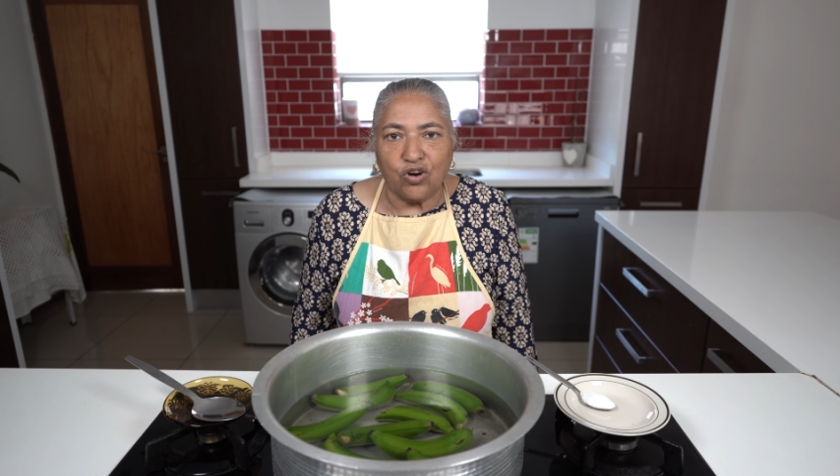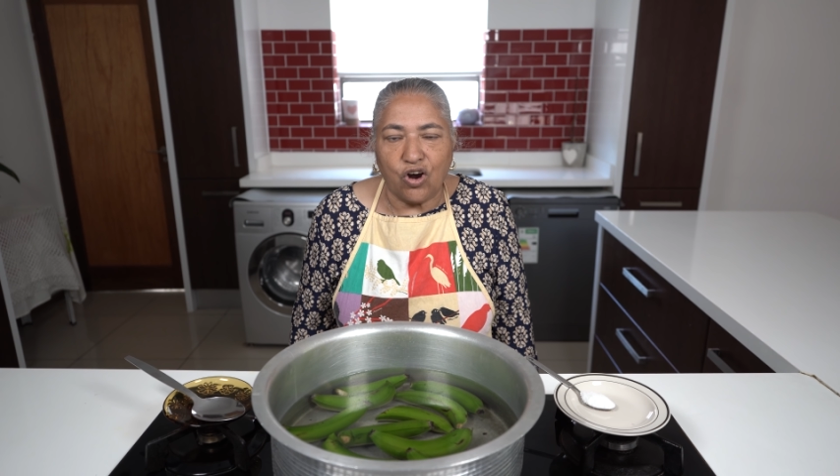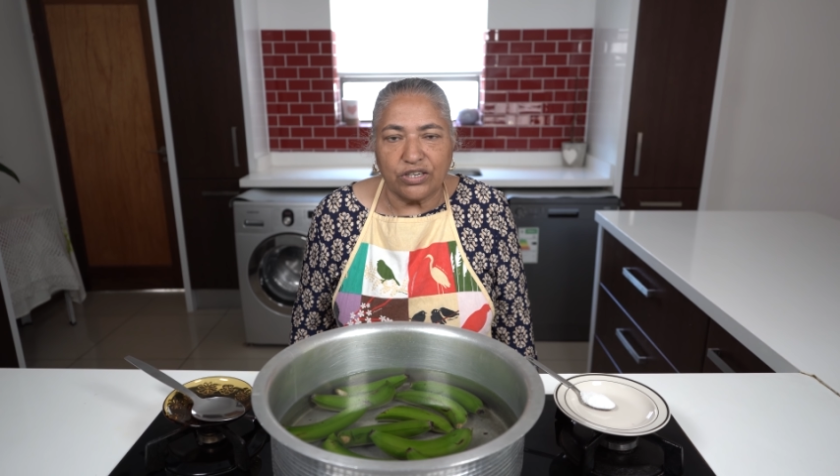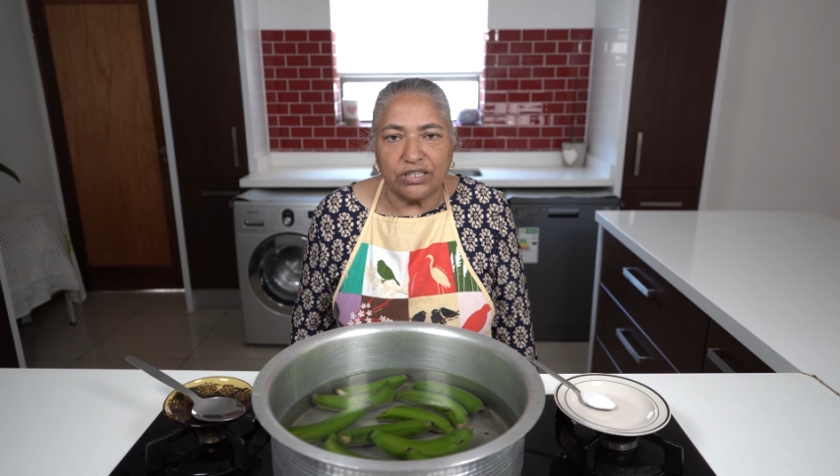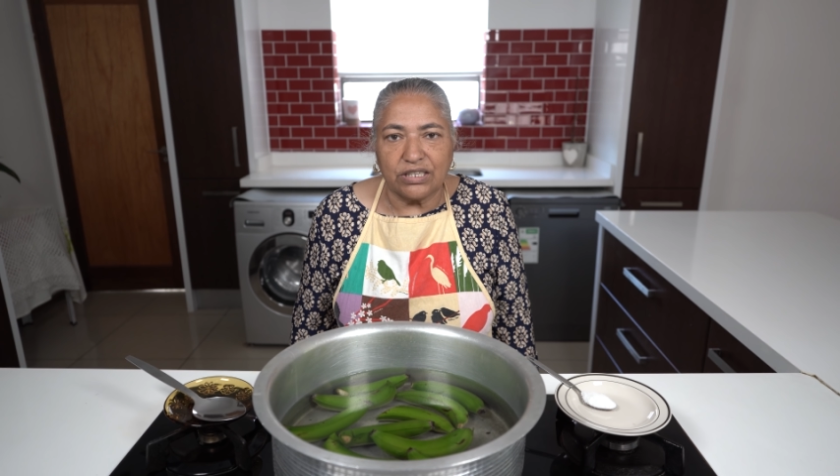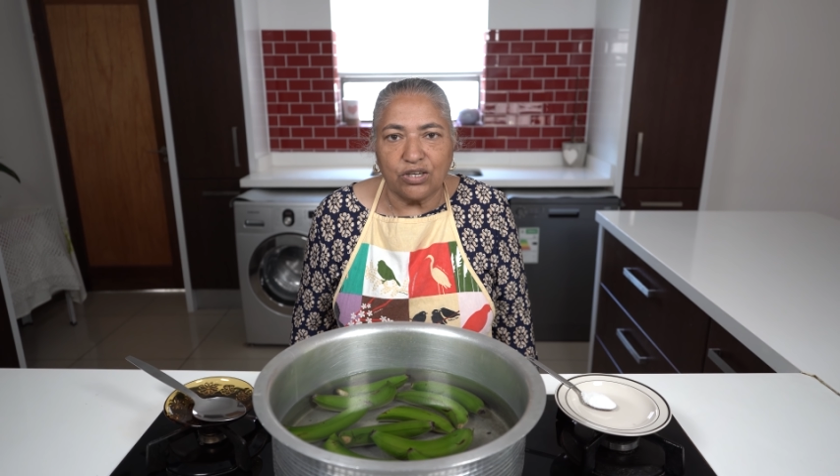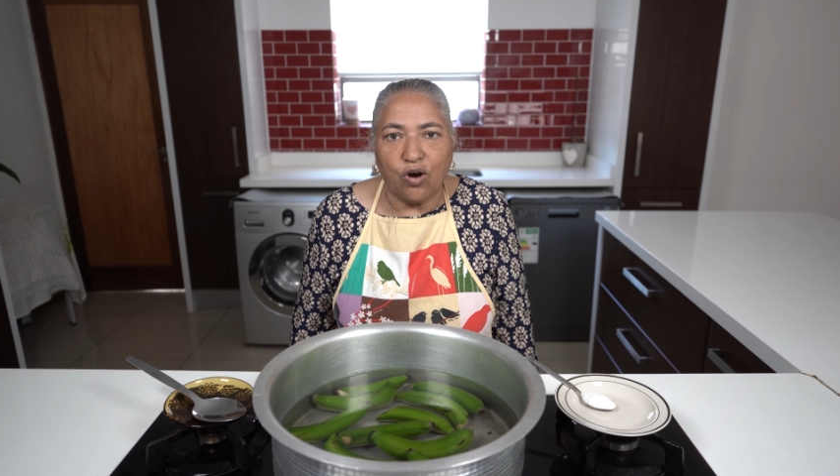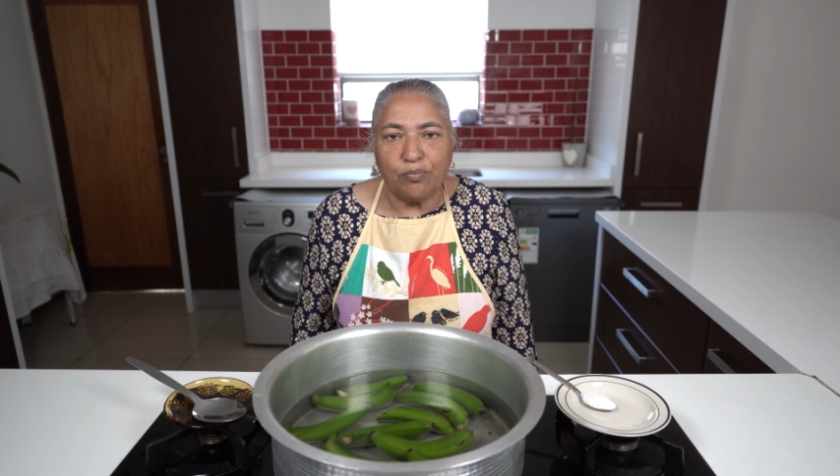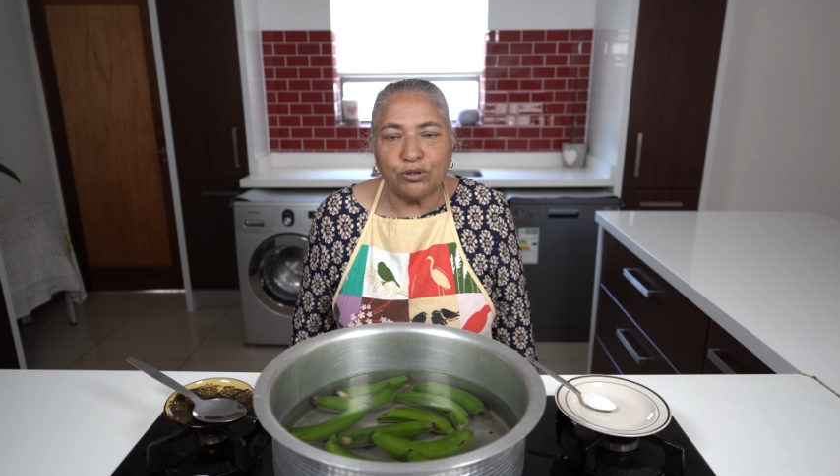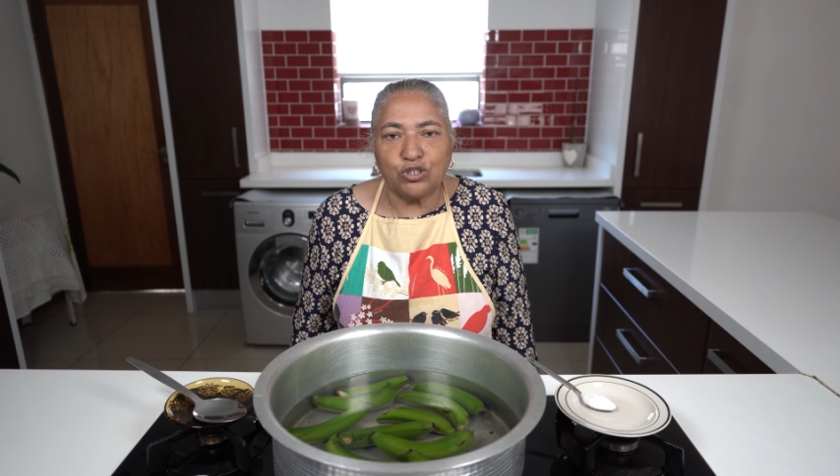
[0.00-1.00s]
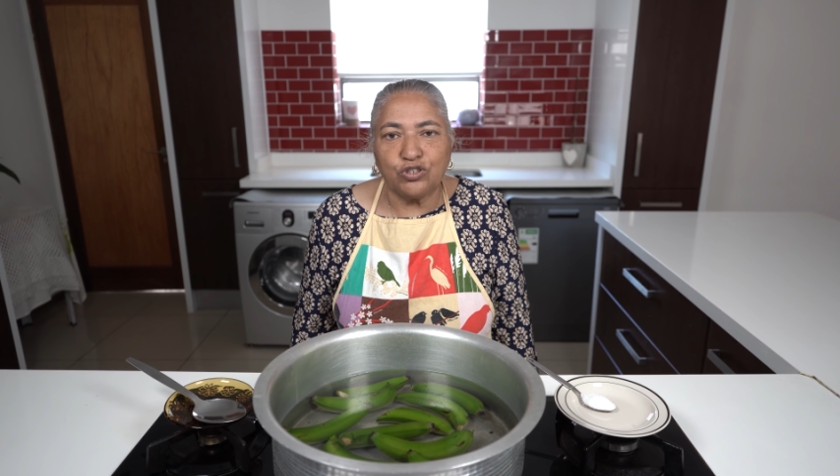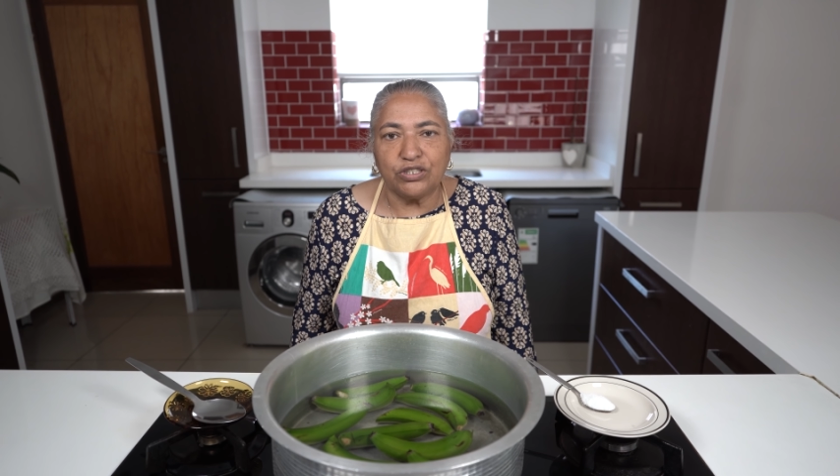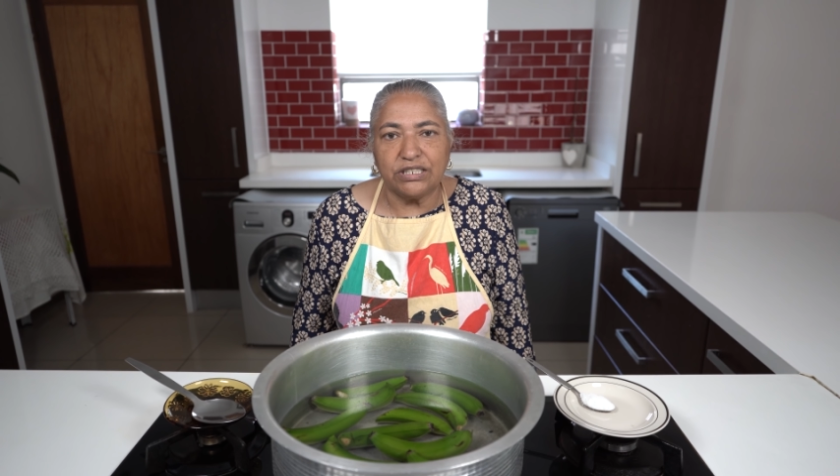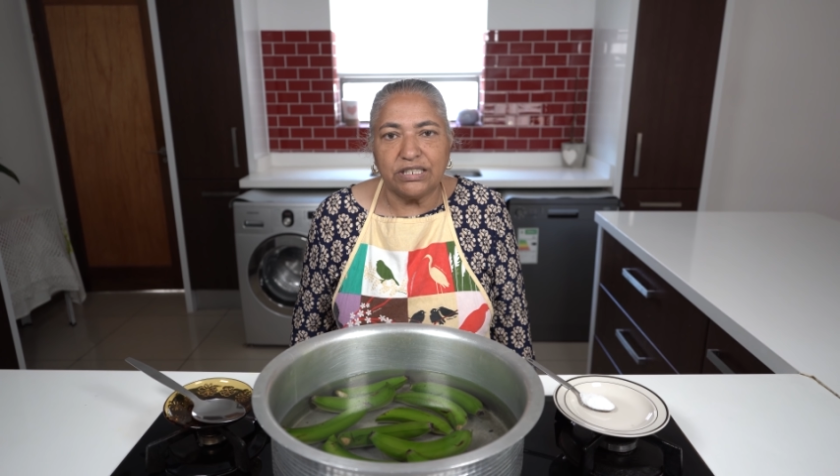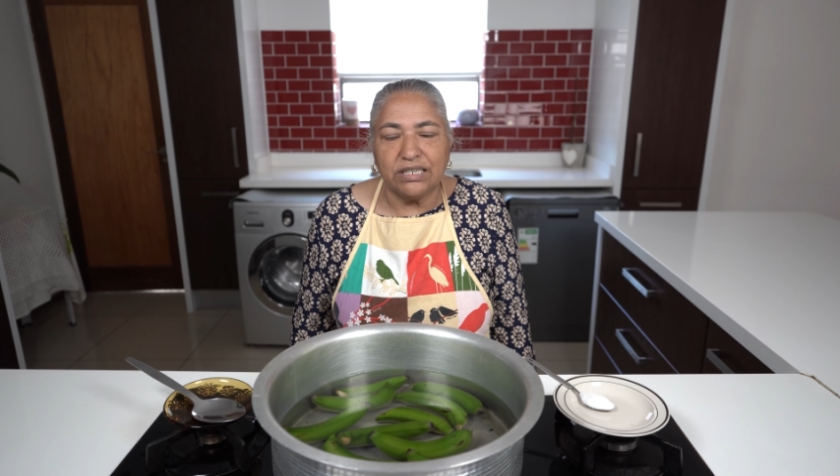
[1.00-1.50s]
caught the
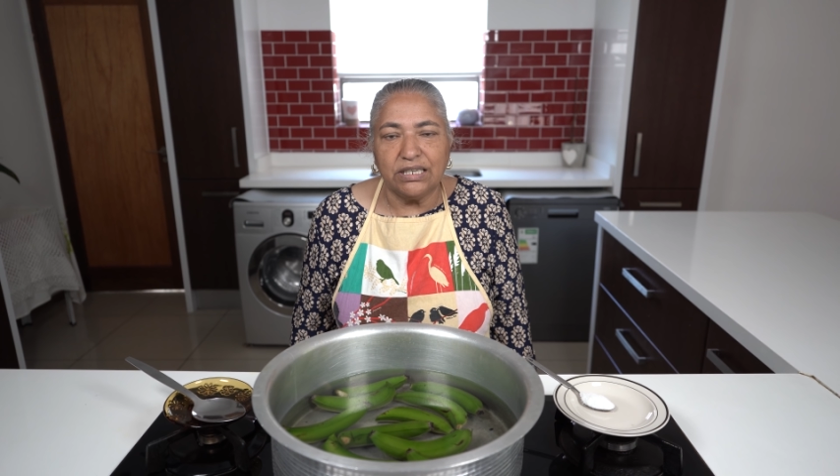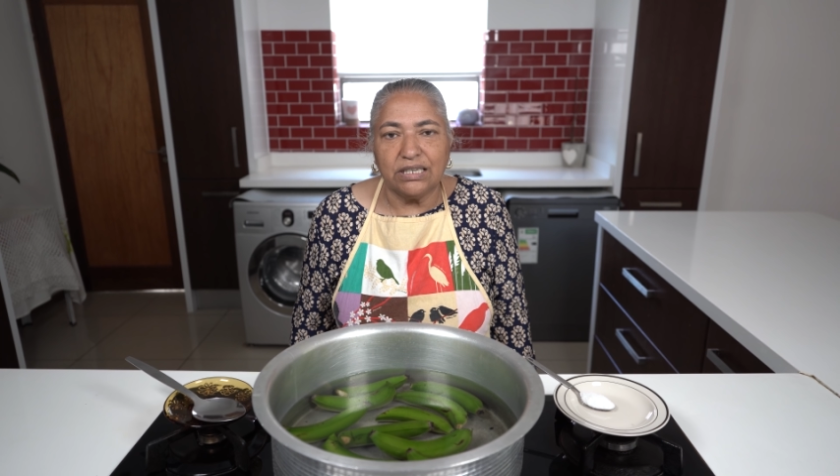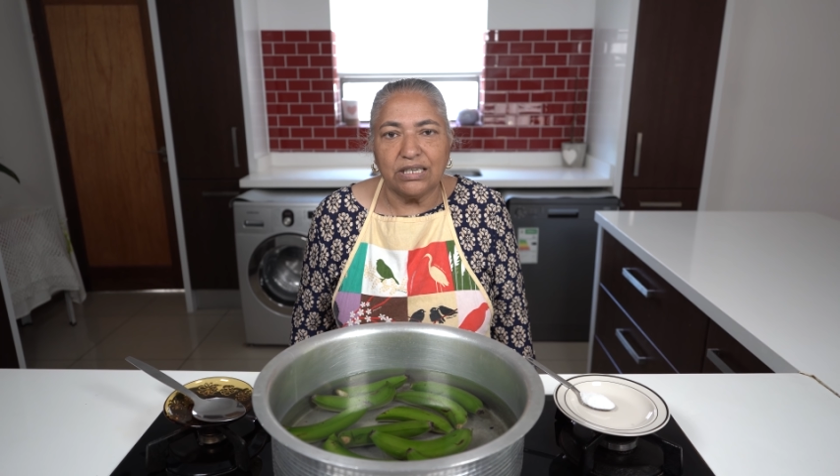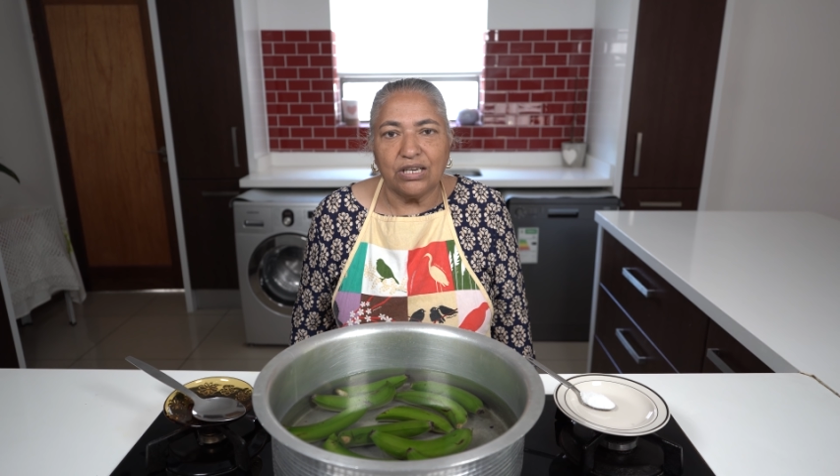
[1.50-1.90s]
opportunity